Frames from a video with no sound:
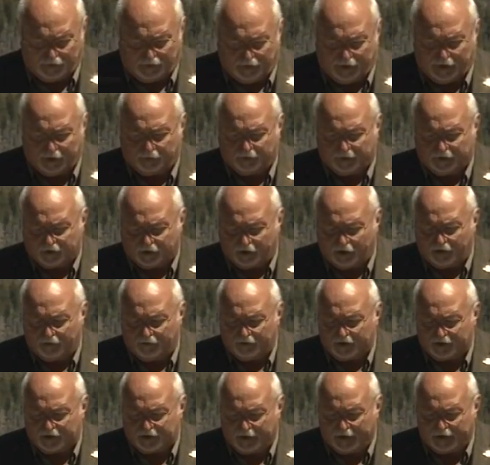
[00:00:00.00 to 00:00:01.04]
and to
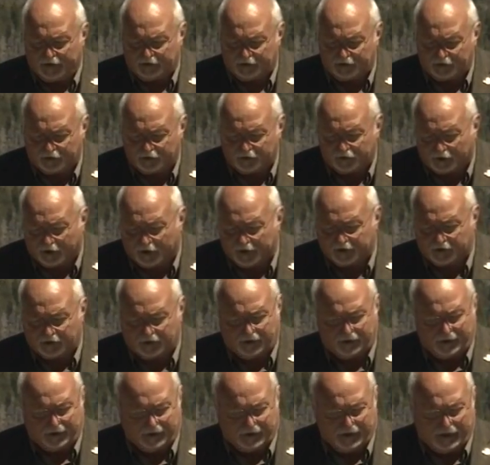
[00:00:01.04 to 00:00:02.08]
preserve the state's
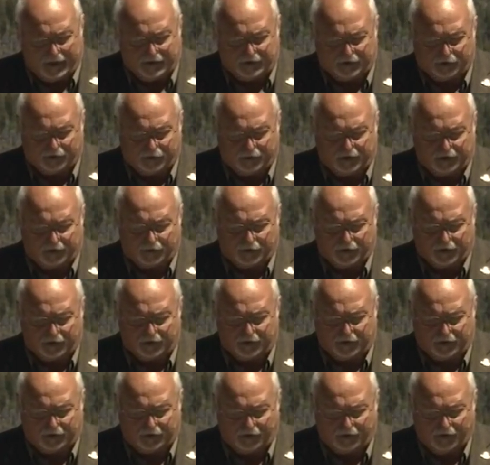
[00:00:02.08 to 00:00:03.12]
treasured natural
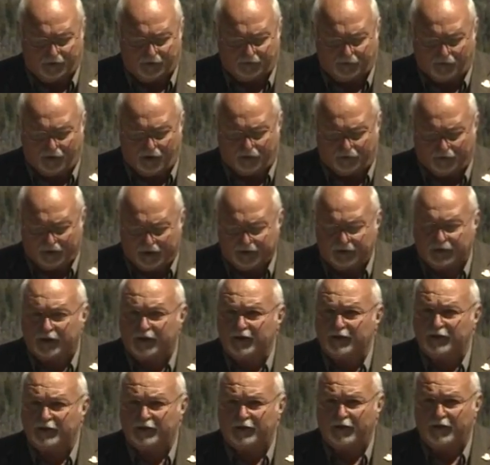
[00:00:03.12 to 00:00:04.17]
resources for our
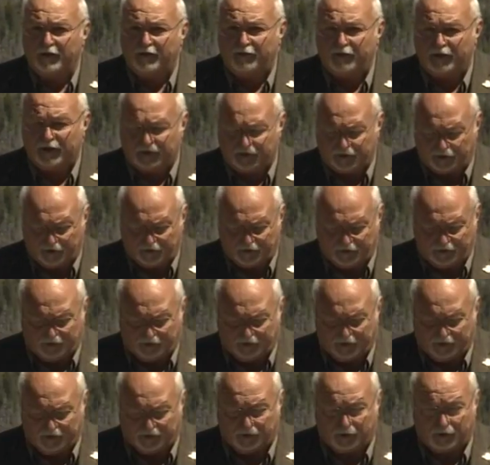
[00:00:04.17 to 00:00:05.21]
residents, visitors,
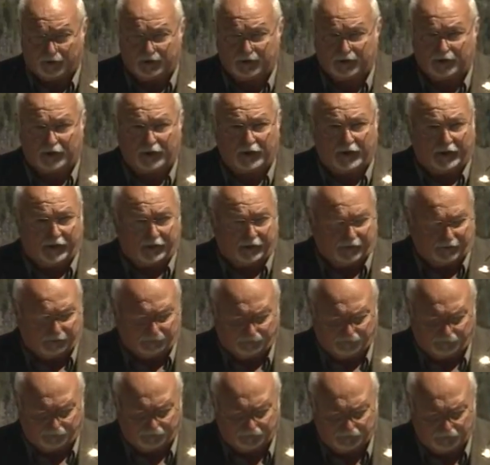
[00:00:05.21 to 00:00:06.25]
and tourists alike.
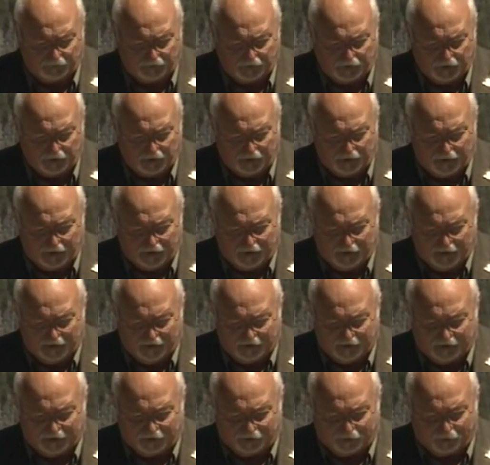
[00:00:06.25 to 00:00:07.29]

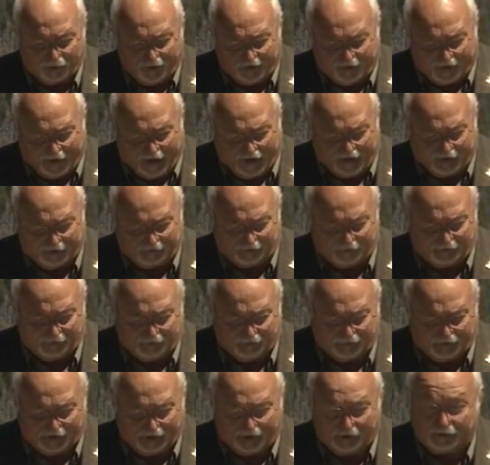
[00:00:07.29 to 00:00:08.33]
So with that,
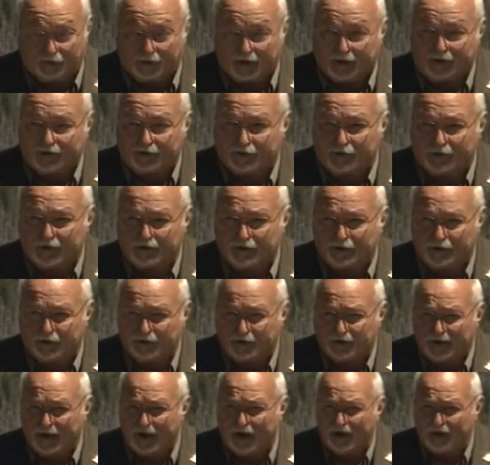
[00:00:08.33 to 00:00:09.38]
I would like to
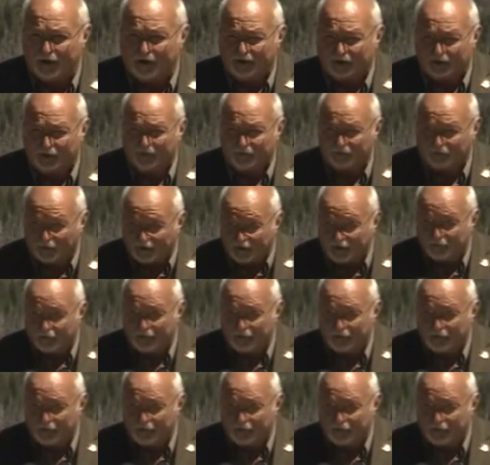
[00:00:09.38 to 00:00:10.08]
introduce now a good friend